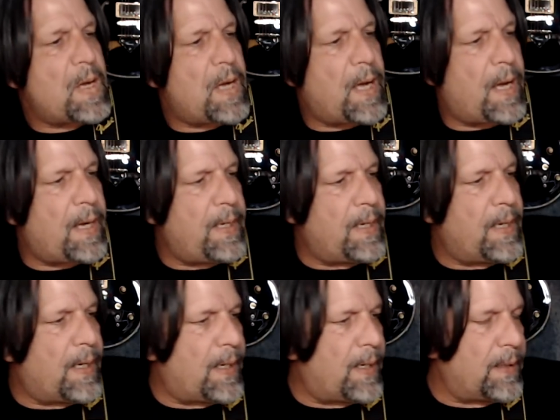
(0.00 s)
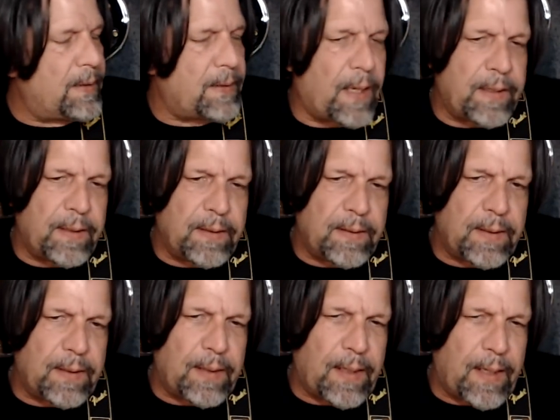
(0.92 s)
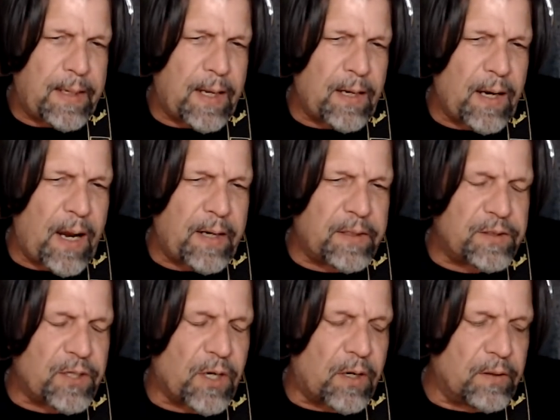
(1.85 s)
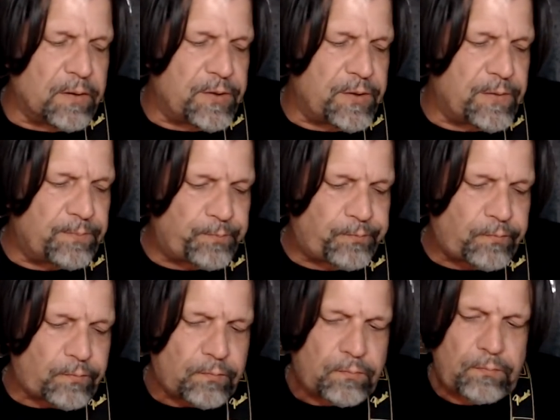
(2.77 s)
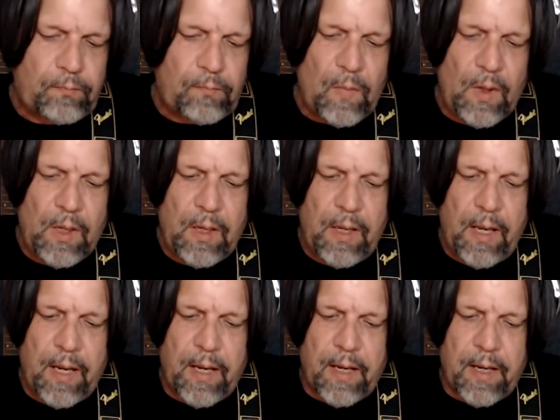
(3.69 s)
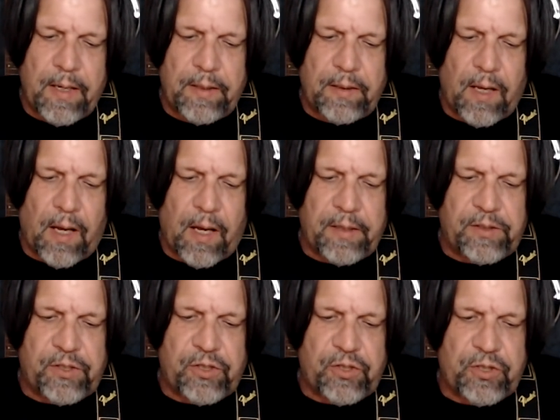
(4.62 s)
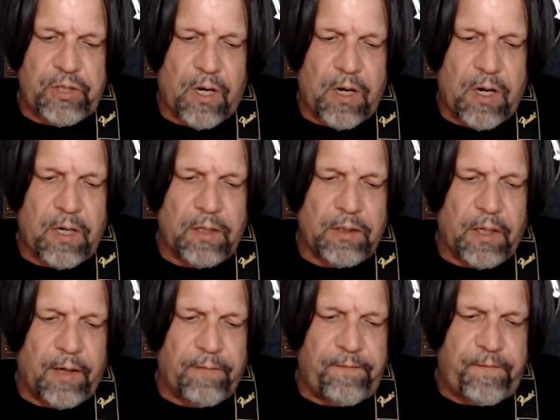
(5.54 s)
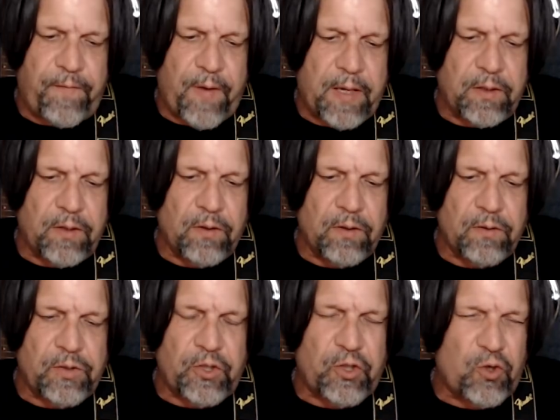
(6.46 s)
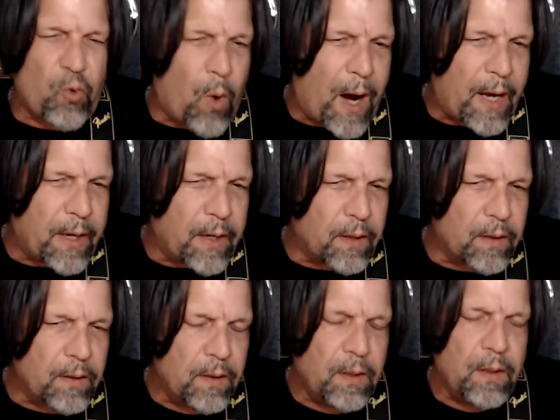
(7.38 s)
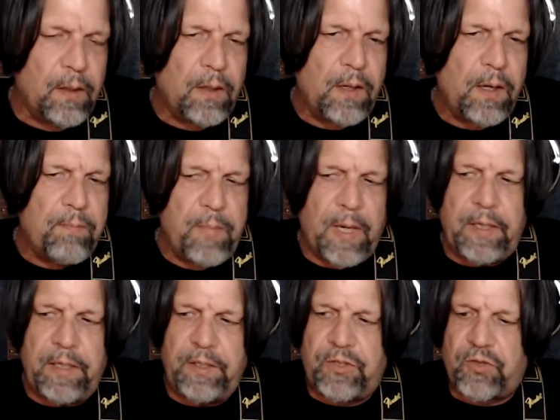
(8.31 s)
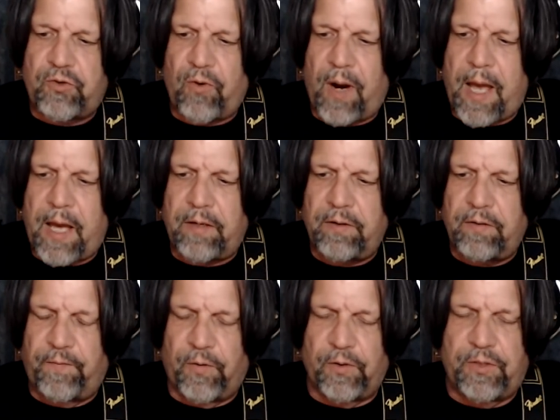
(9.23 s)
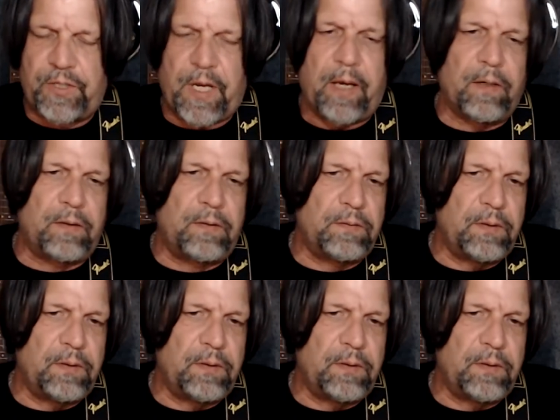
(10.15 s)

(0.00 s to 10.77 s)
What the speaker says: I got a lot of guitars, and I saw a Fender Squire mini Strat for sale,